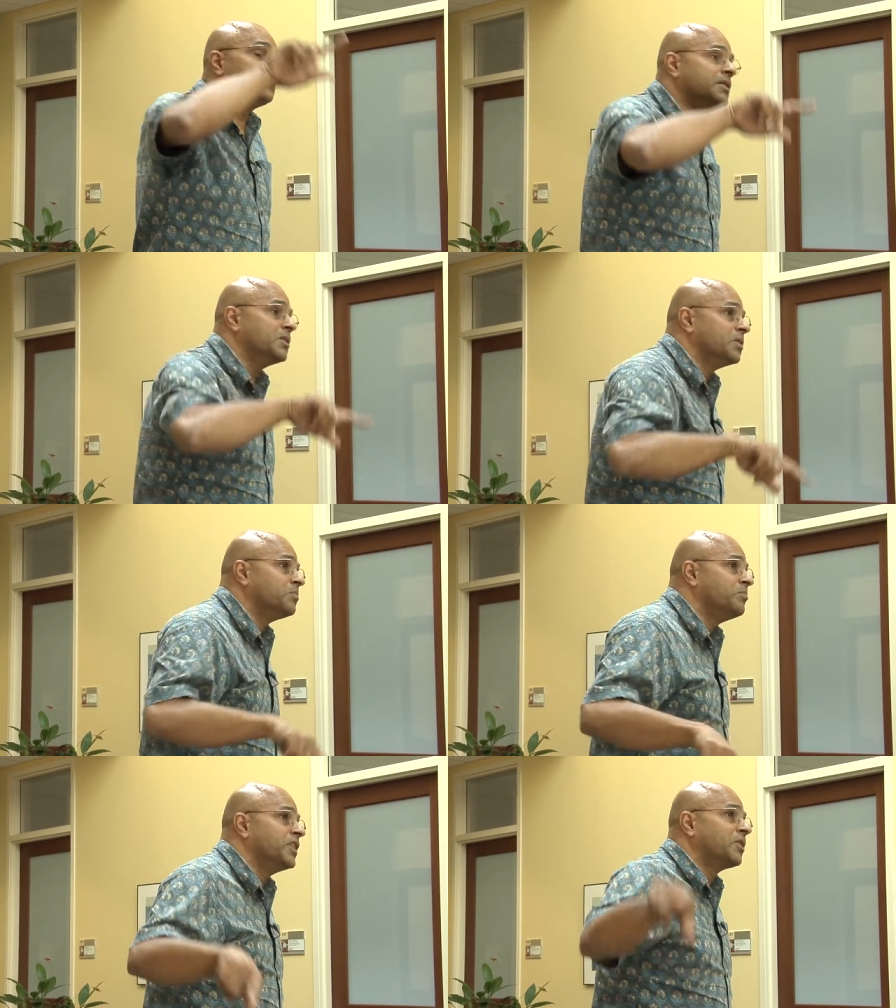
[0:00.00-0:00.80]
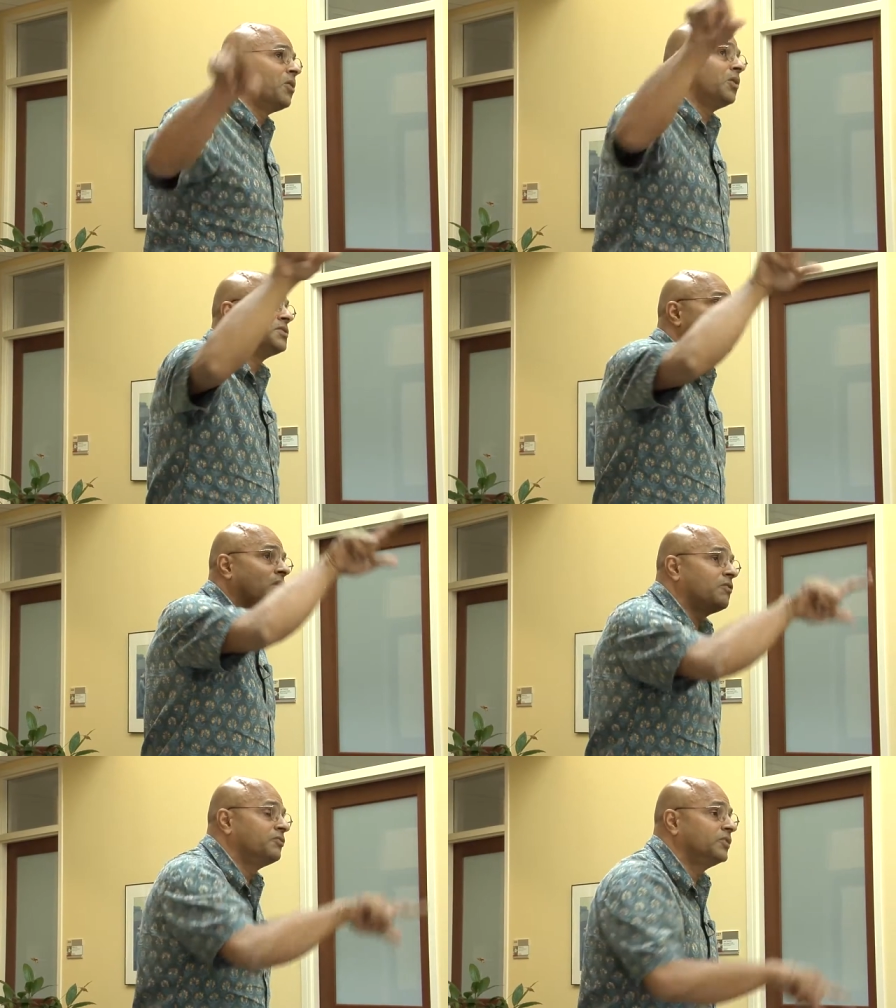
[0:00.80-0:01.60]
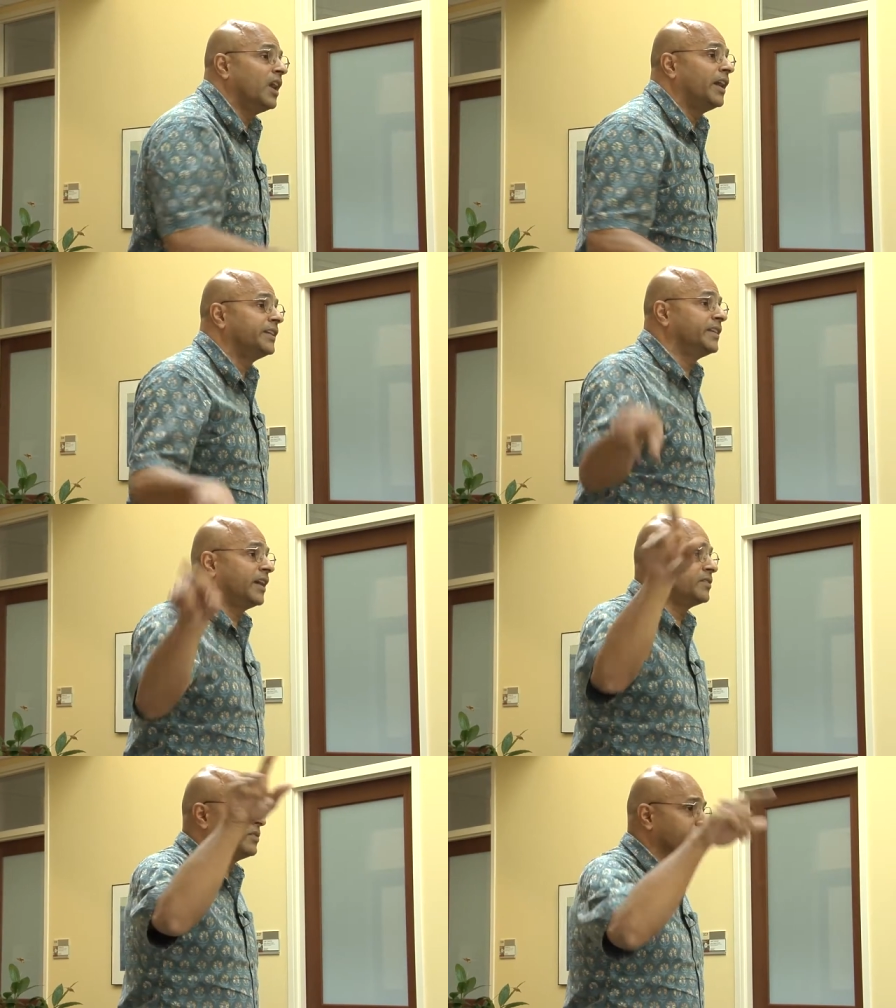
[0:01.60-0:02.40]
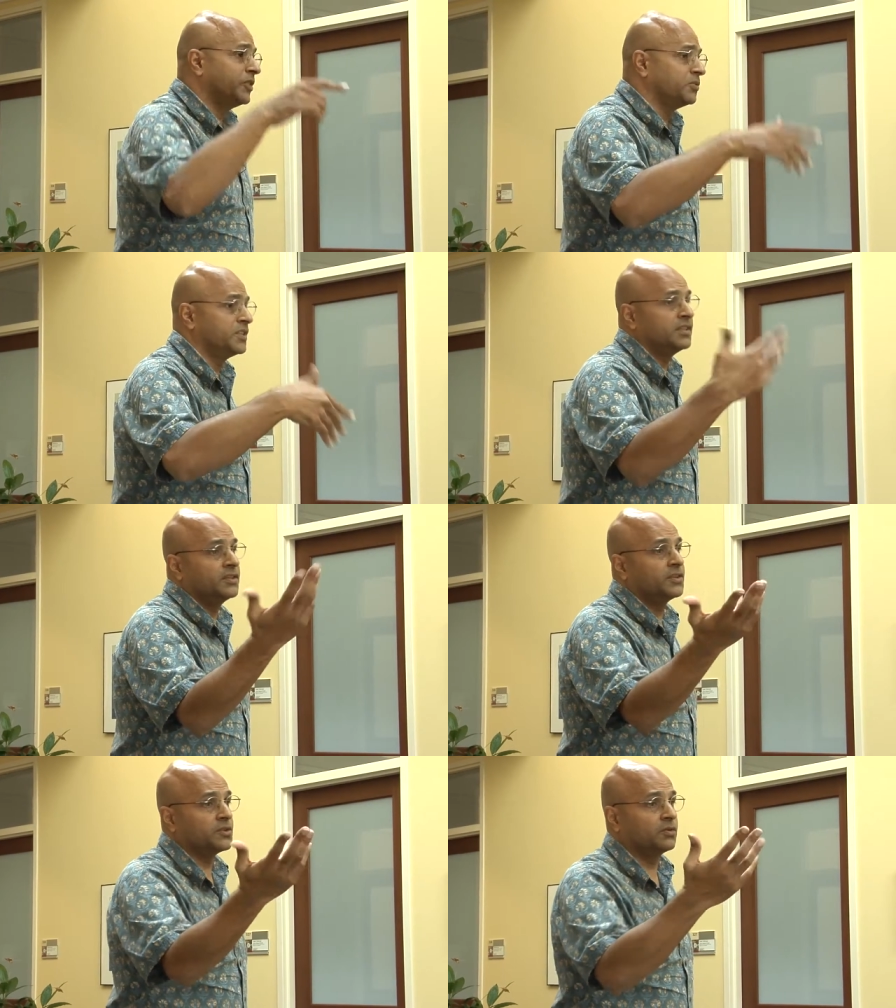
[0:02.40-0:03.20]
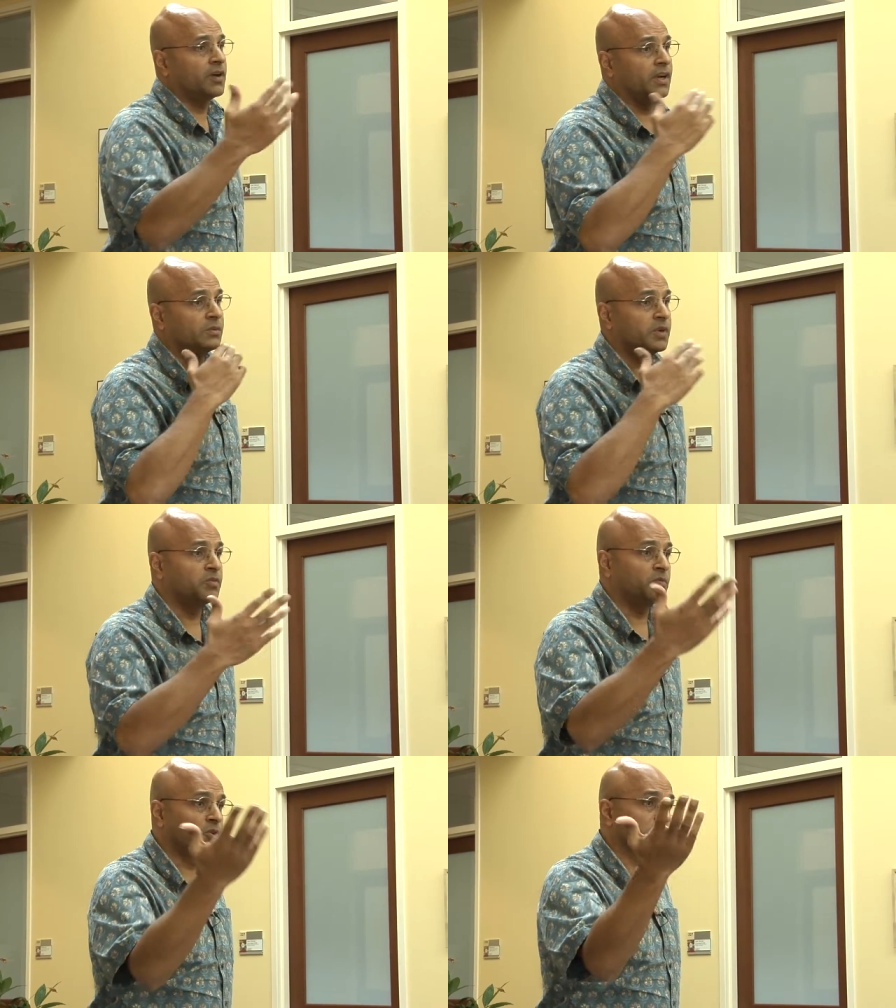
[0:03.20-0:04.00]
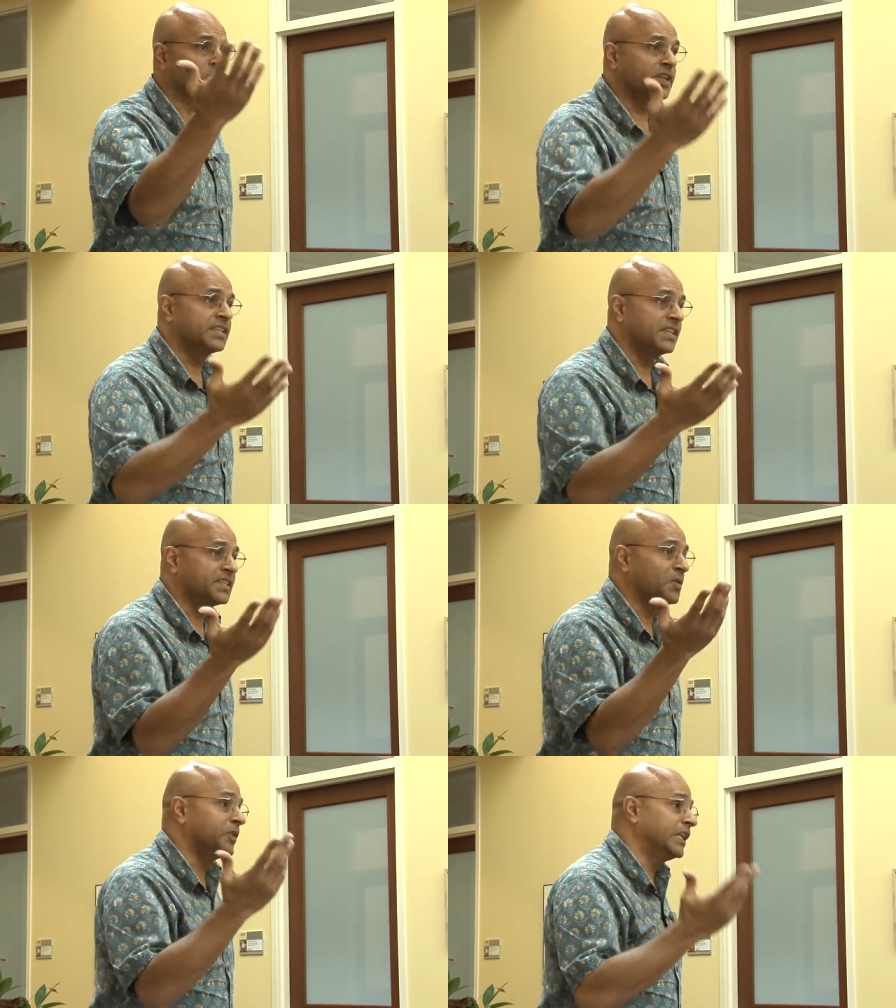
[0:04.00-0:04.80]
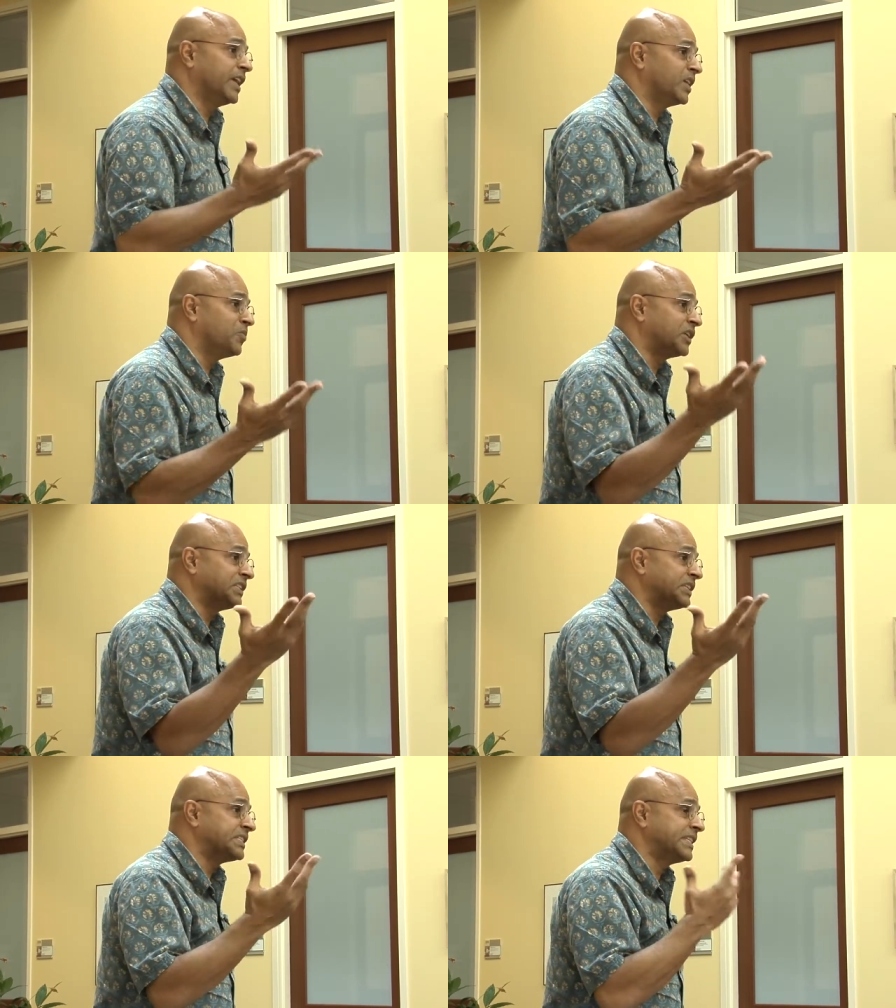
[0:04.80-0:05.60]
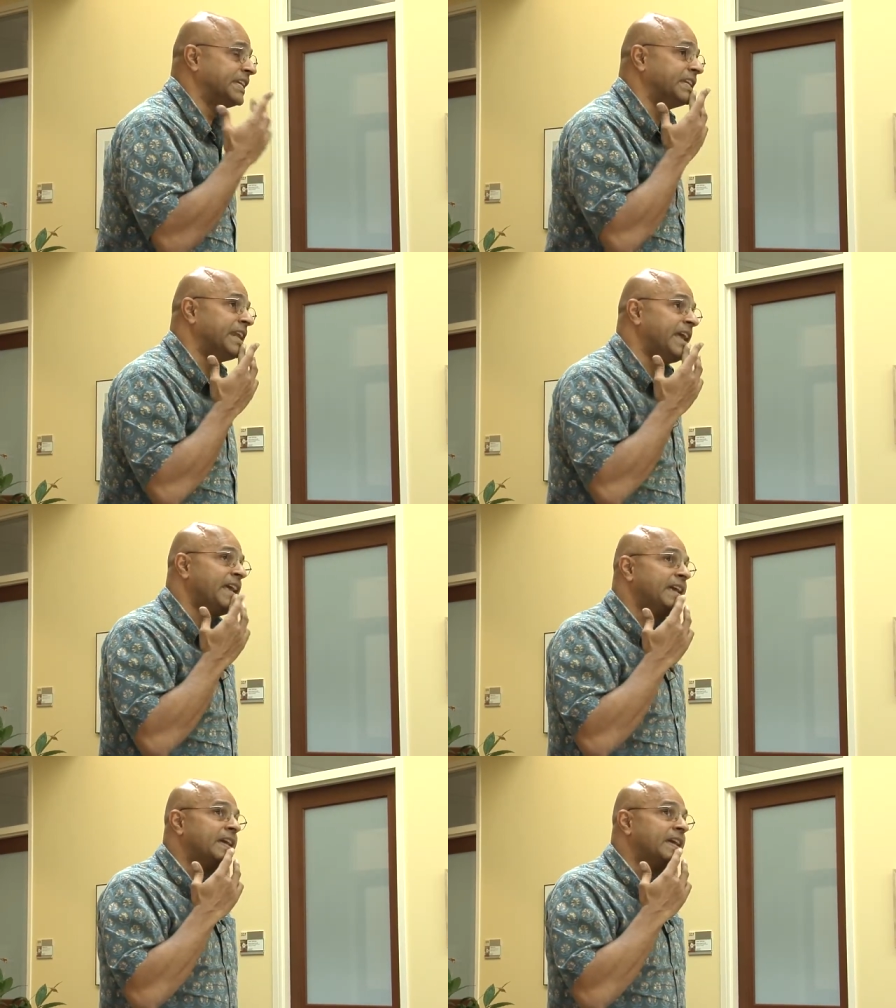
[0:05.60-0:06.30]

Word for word: you know, because of the high tax revenues, this is the sort of argument proposed by, say, somebody like Amartya Sen,